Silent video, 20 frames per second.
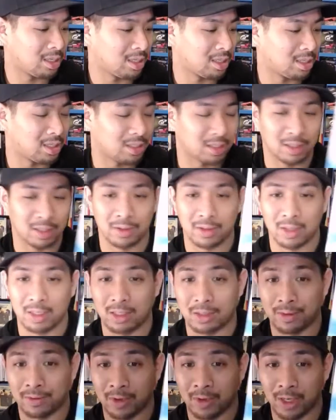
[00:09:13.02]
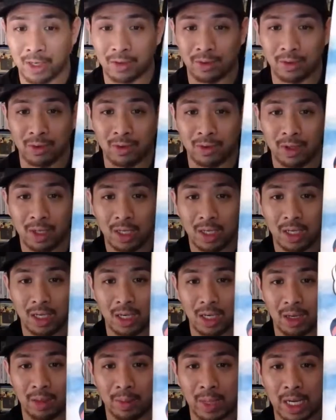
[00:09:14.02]
This is very cool.
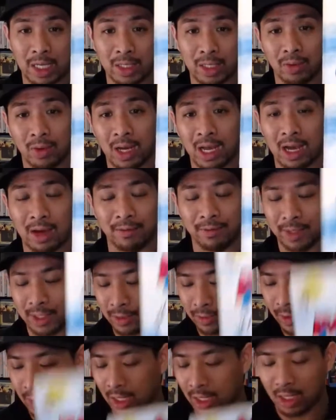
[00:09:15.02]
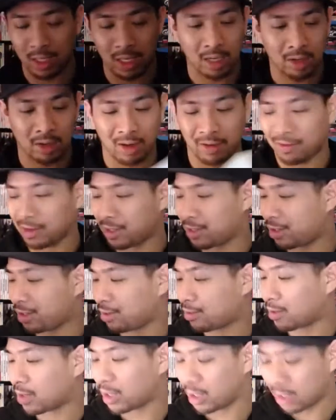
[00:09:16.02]
I don't have this one yet. I don't have issue
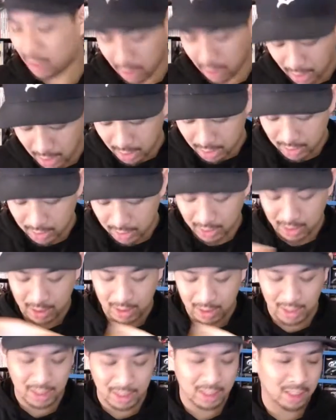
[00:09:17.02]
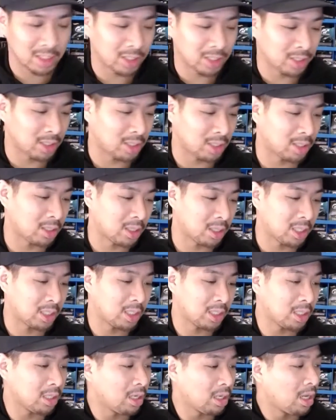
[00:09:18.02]
1, so it's a nice addition to the
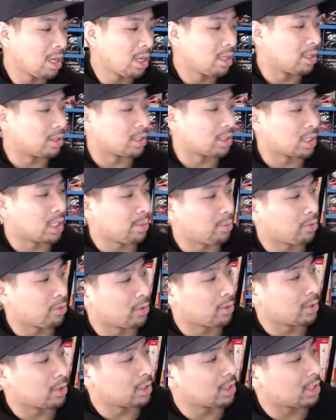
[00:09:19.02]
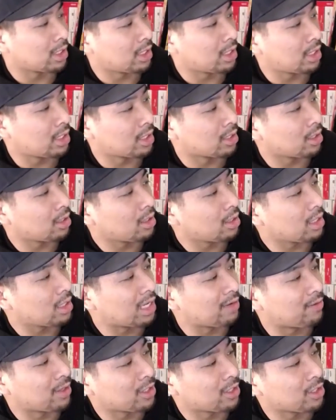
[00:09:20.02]
collection. There's a couple ones here.
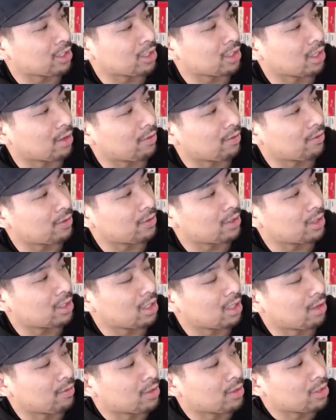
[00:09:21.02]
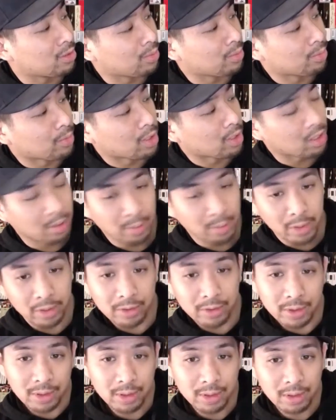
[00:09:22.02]
Adventures of the Super Mario
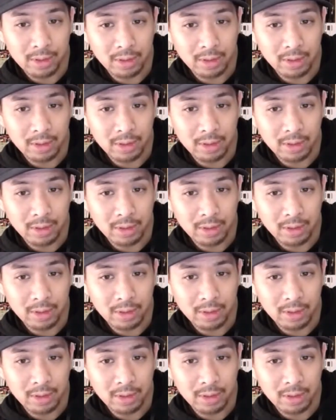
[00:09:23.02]
Bros.